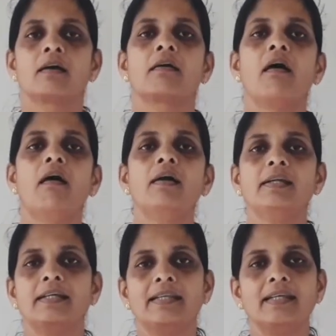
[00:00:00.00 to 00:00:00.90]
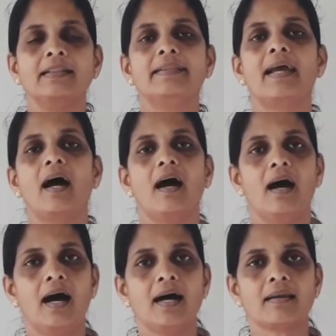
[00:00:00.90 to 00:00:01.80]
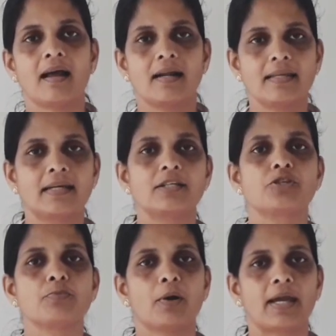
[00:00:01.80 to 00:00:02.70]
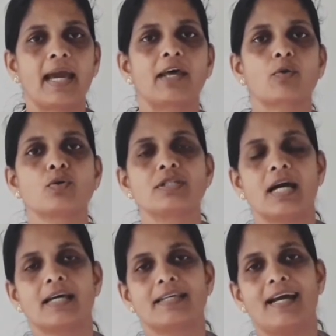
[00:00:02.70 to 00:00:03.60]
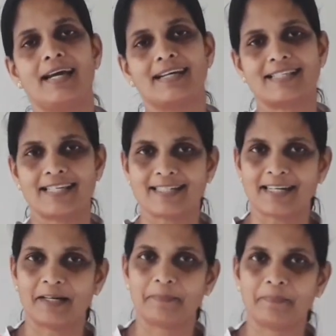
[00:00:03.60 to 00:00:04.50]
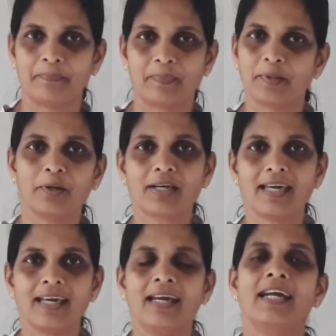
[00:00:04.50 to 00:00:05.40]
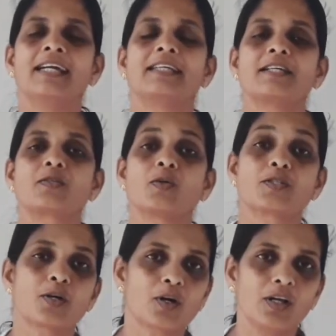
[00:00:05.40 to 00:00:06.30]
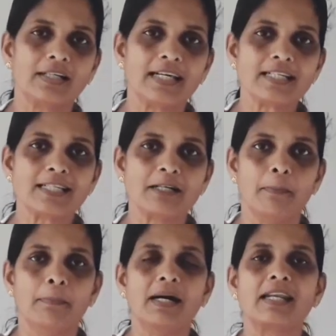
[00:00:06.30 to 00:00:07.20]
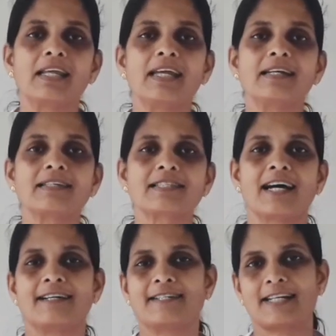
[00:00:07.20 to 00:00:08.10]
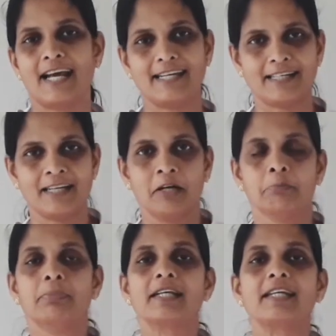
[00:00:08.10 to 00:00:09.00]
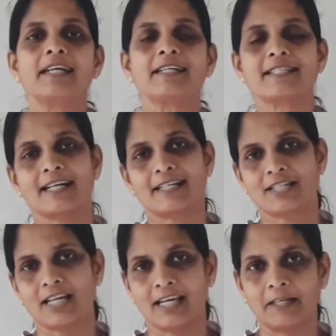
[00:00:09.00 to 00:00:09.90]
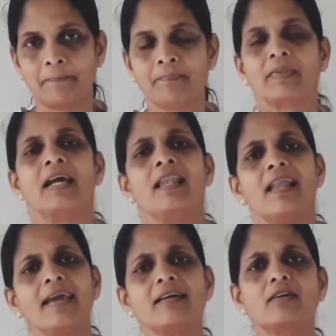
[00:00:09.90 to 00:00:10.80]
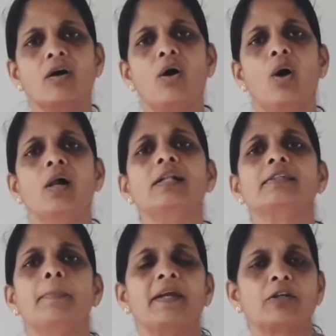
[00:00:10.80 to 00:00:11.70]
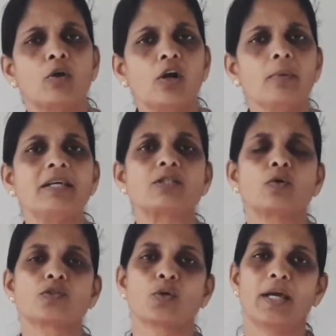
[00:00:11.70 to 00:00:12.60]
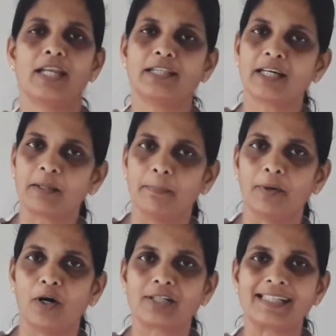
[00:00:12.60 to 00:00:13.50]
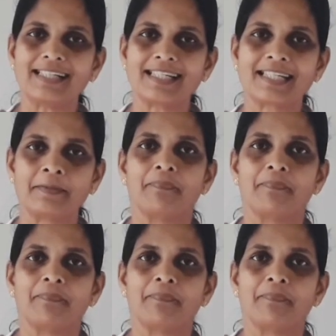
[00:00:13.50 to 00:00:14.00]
coal in India are Raniganj, Bokaro, Jaria, etc. Okay, it is also called as buried sunshine. Buried sunshine. Like coal, the petroleum is also another important